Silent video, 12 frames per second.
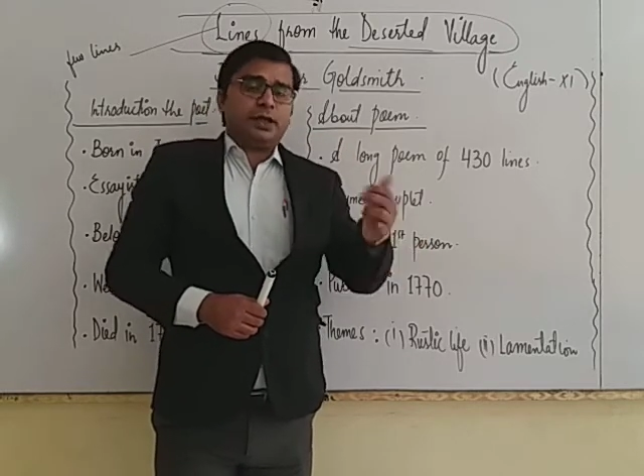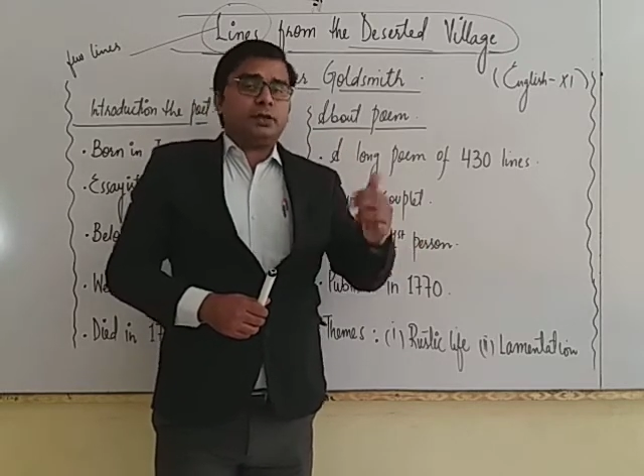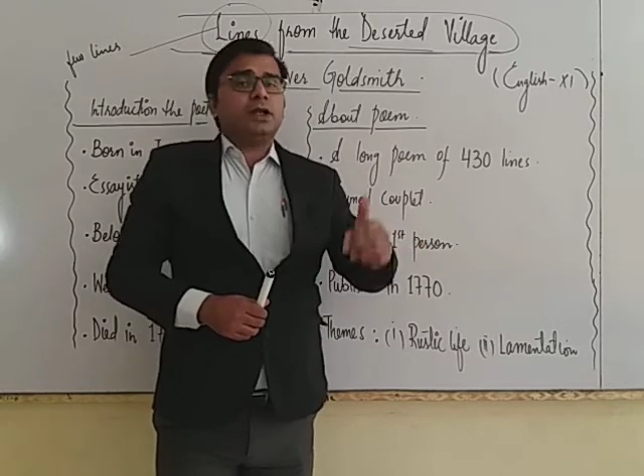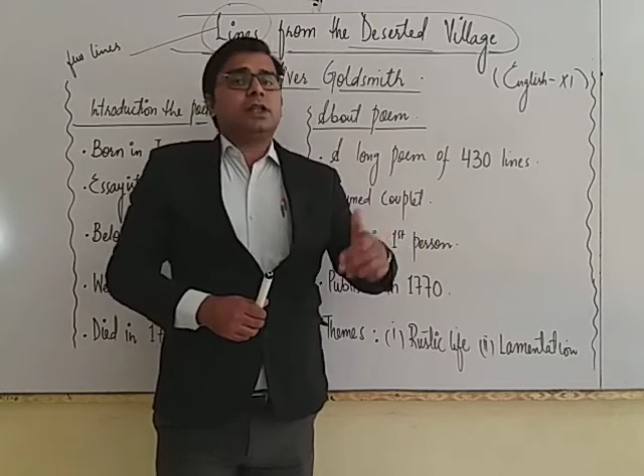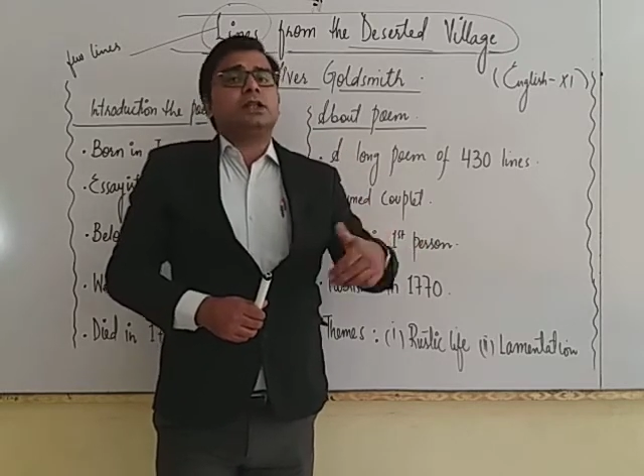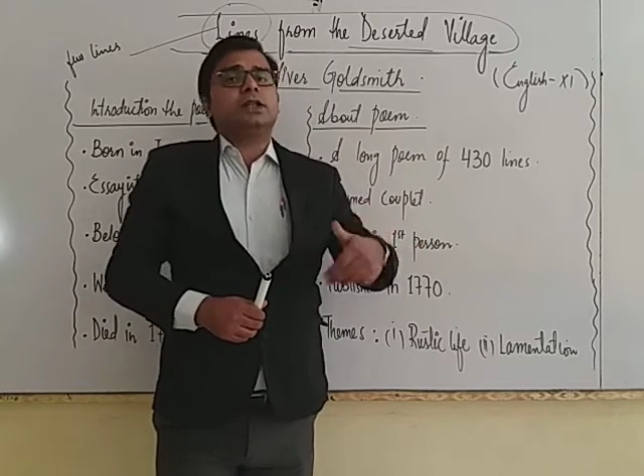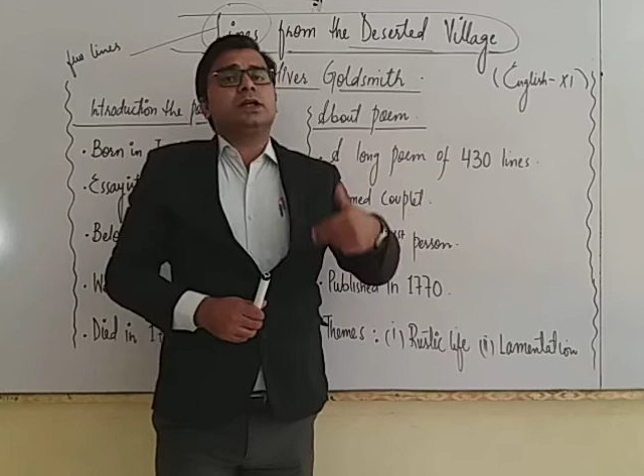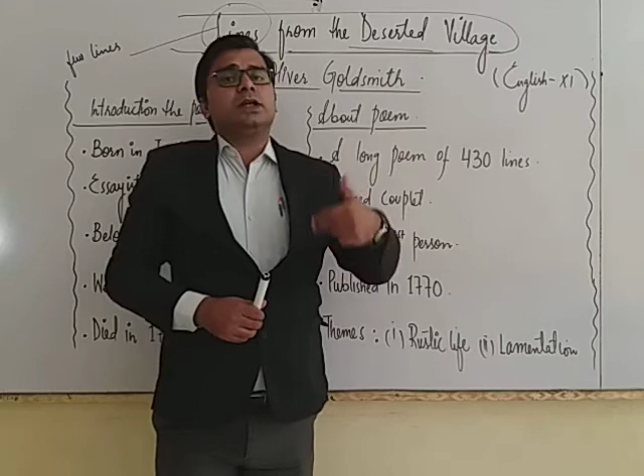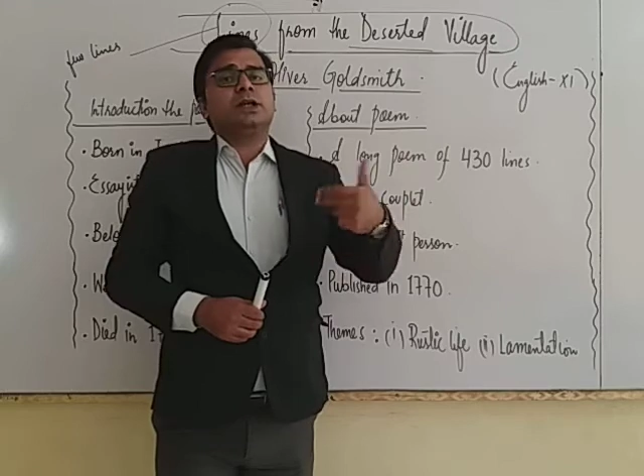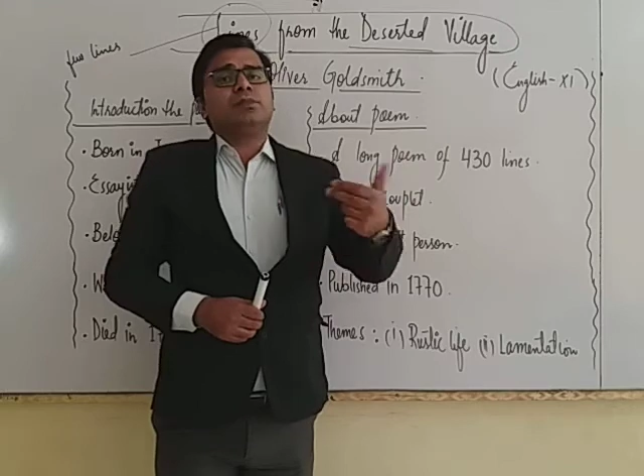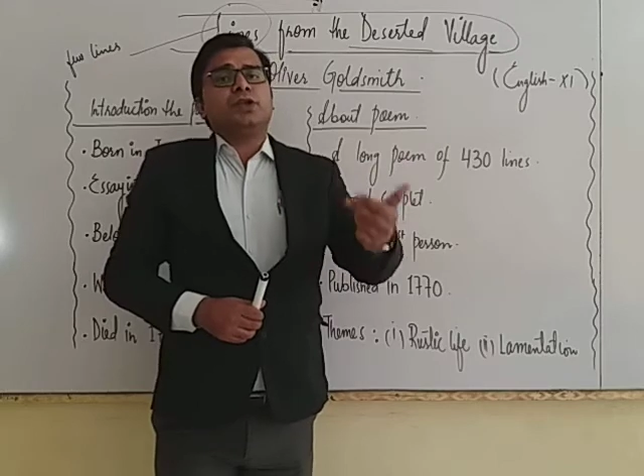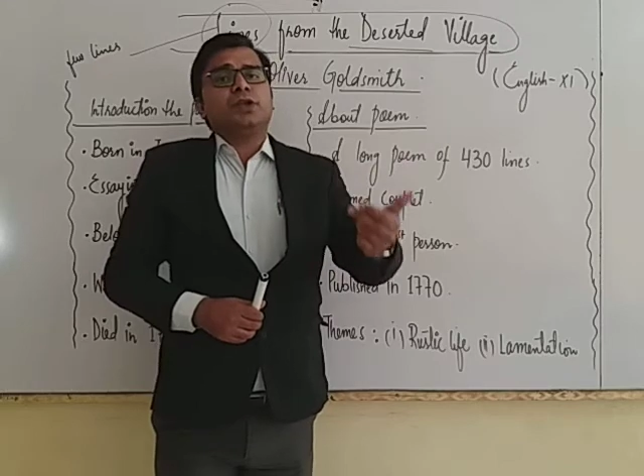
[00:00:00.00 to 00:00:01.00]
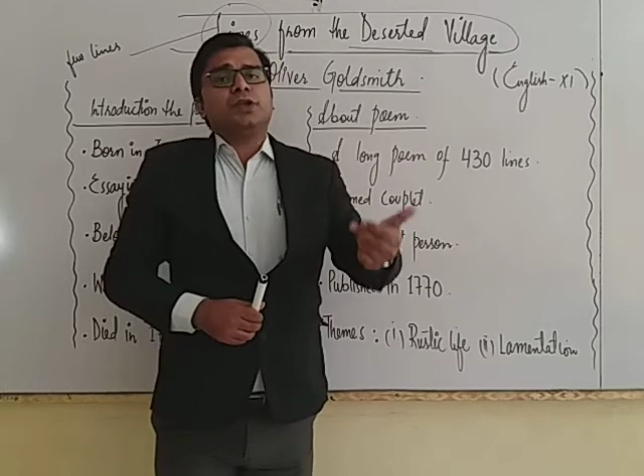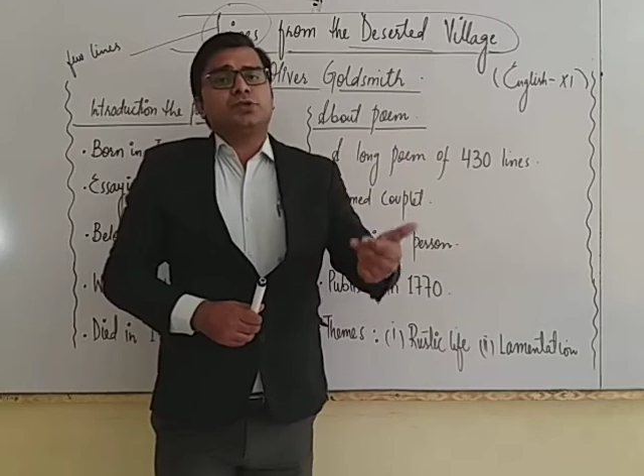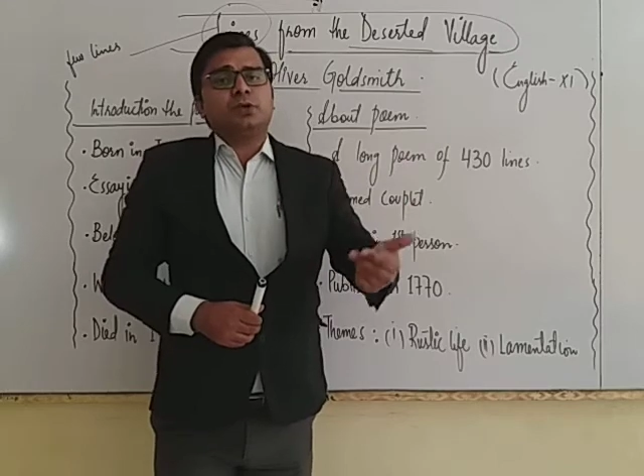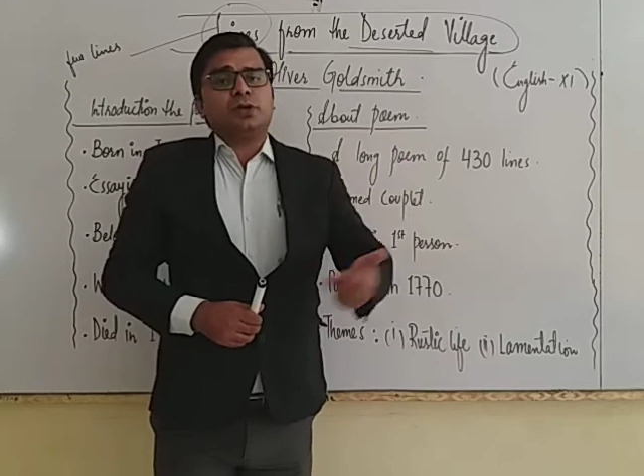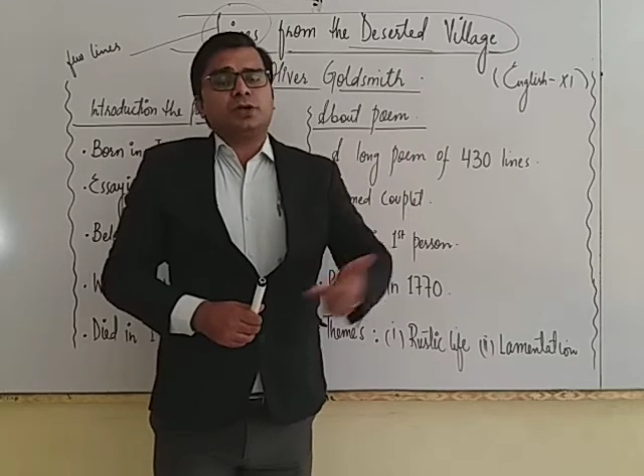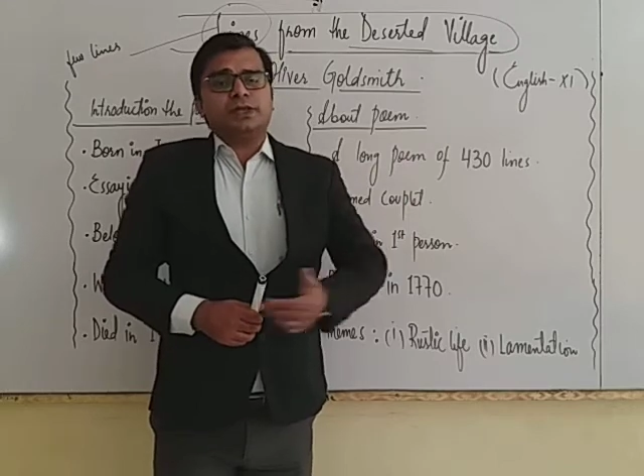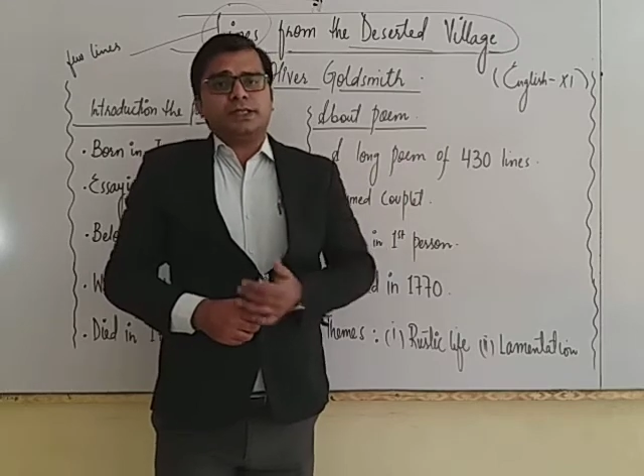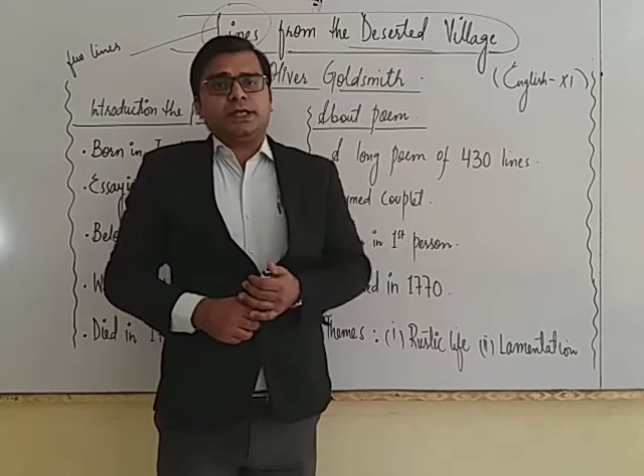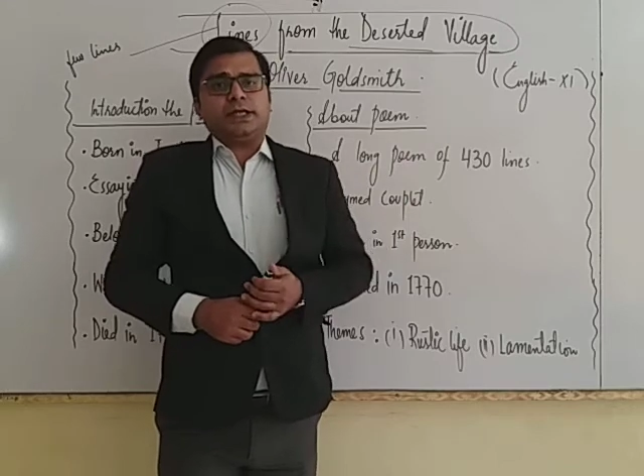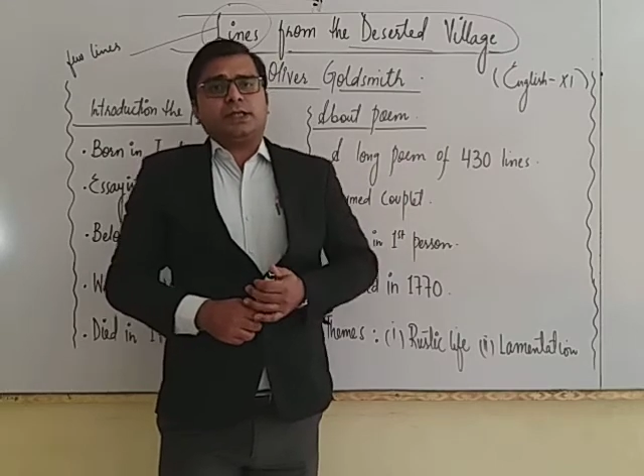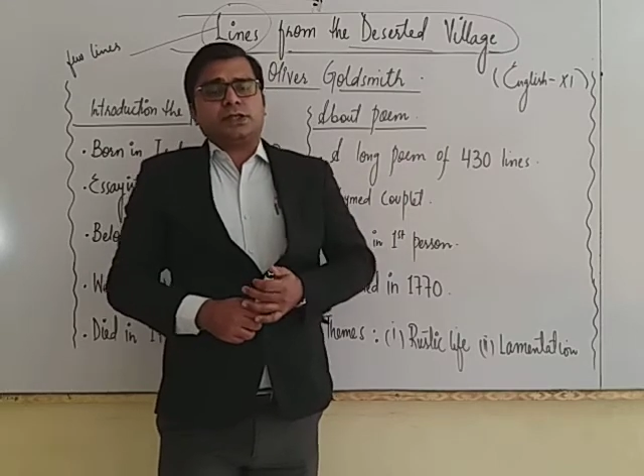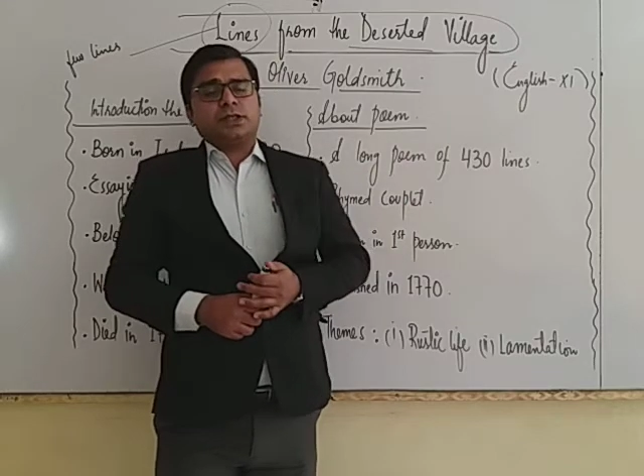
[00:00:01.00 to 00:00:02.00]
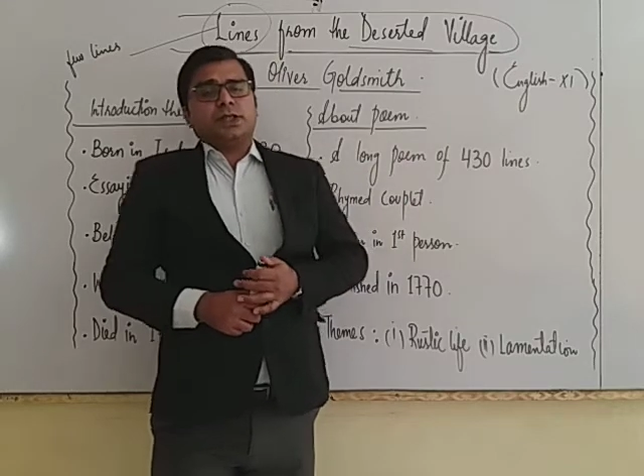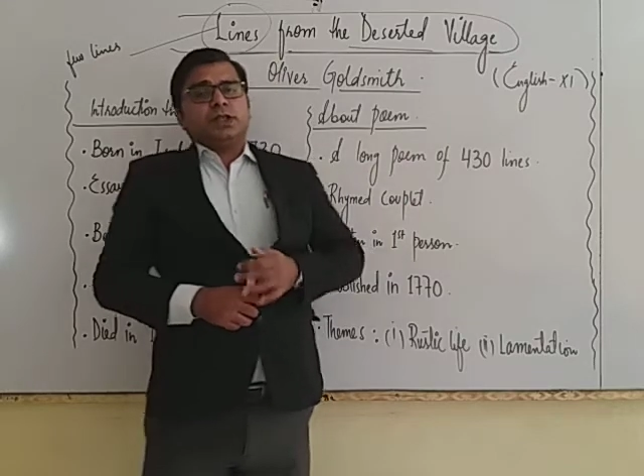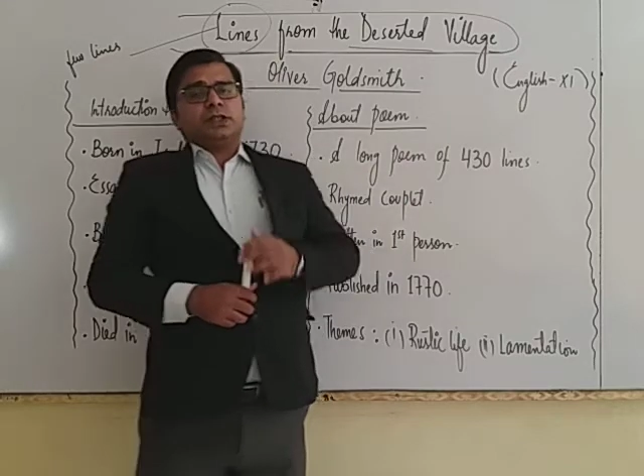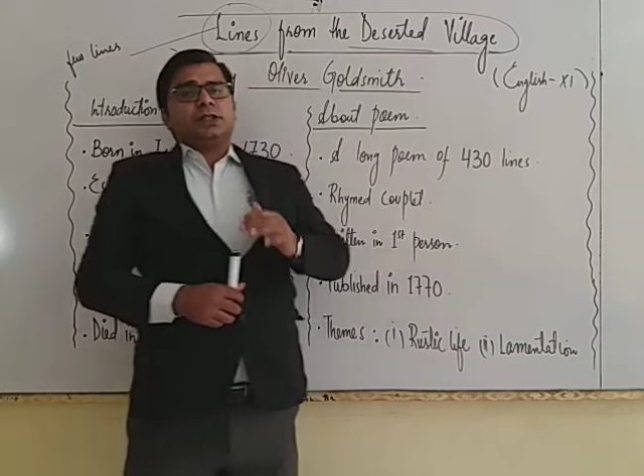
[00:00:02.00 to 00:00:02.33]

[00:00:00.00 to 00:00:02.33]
even in the spoken sense.